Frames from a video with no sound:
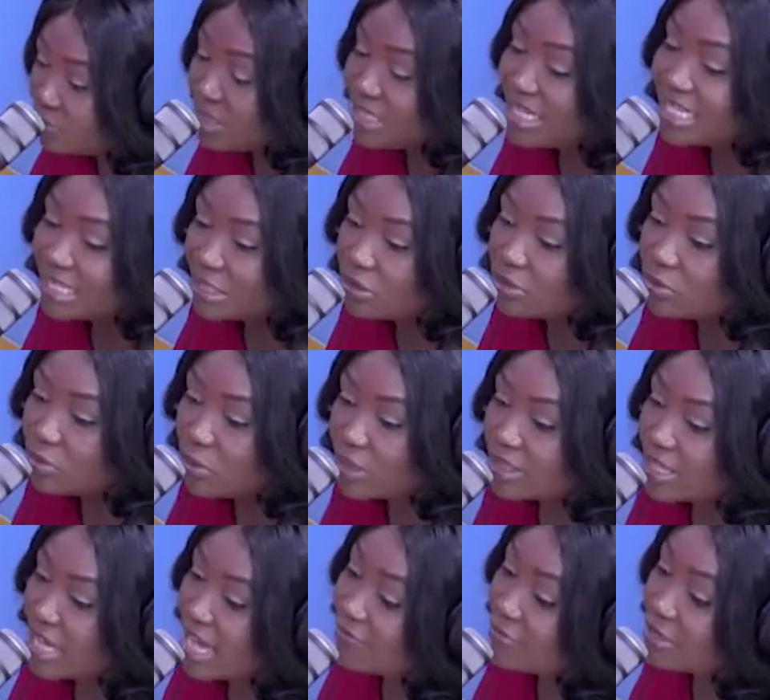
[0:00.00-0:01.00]
Listen to
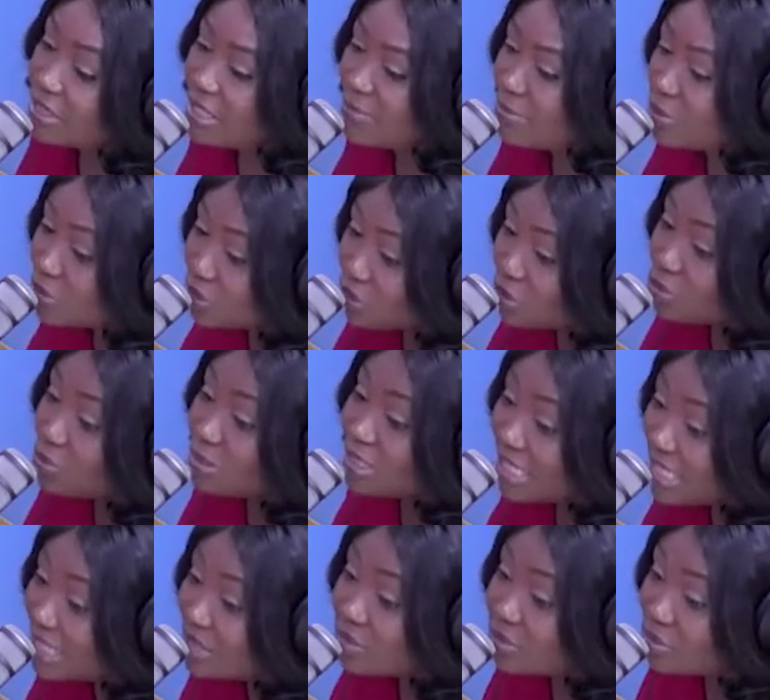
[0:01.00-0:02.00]
what they have to say, because you
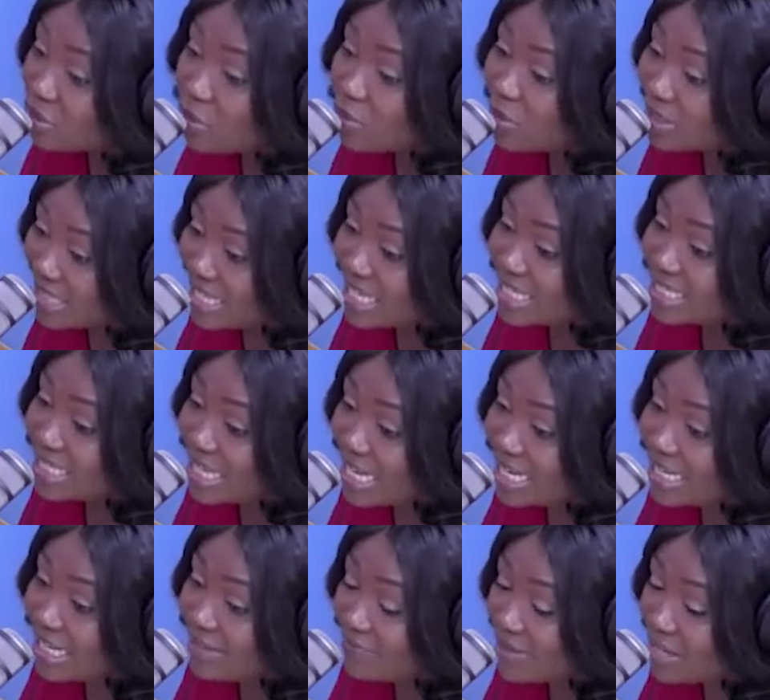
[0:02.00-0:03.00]
need to know what they are
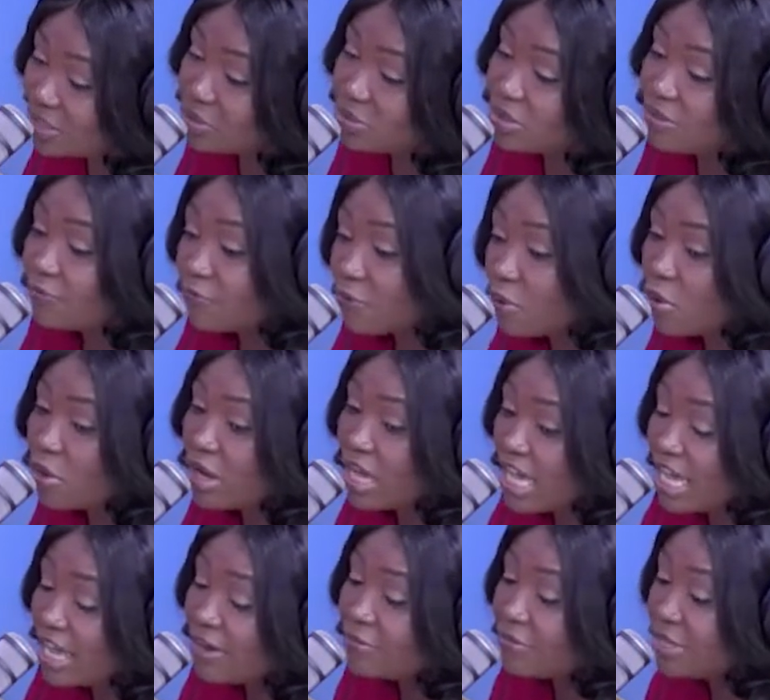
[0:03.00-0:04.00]
saying eventually for
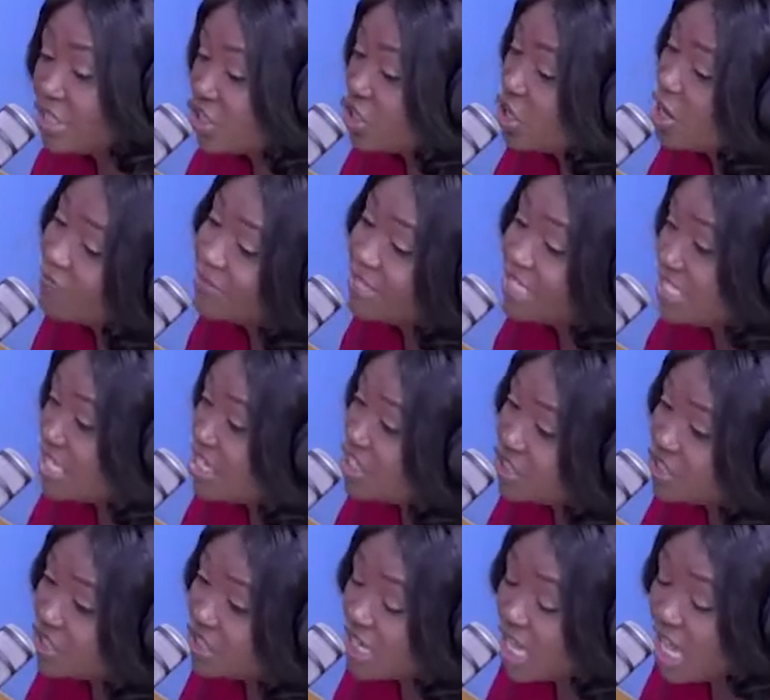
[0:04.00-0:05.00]
a rich
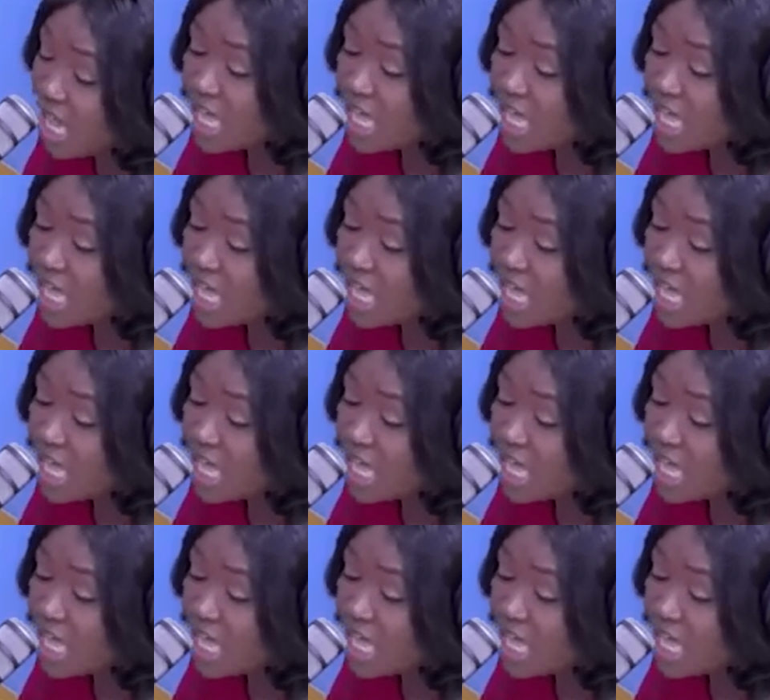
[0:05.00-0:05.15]
conversation